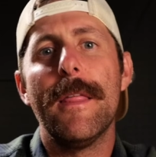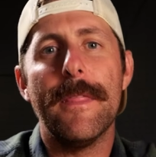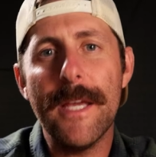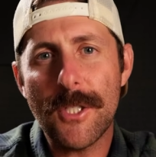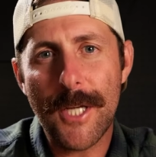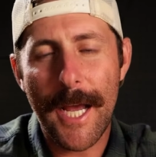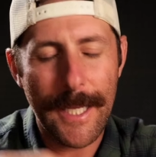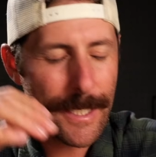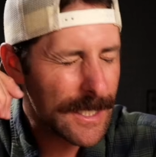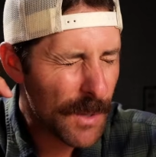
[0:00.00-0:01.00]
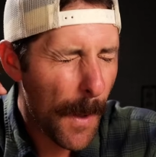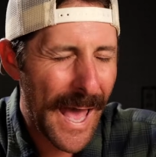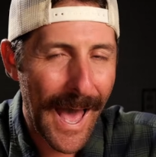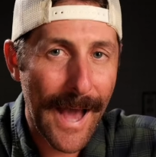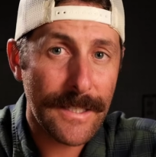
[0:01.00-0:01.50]
This jacket is
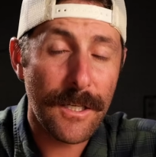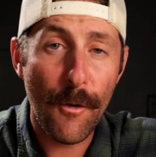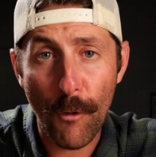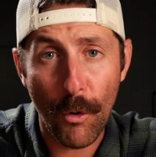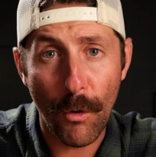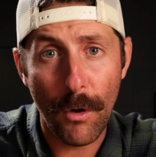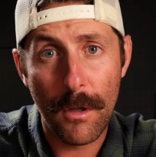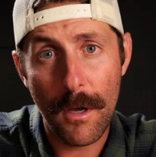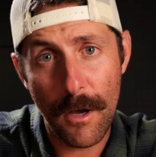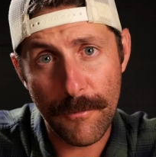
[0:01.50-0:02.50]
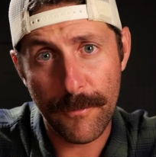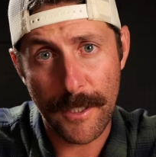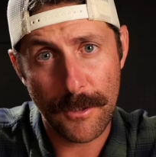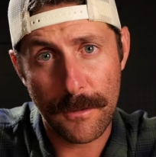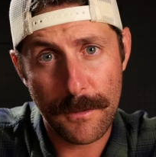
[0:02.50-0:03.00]
packed full of
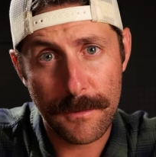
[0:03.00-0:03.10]
features.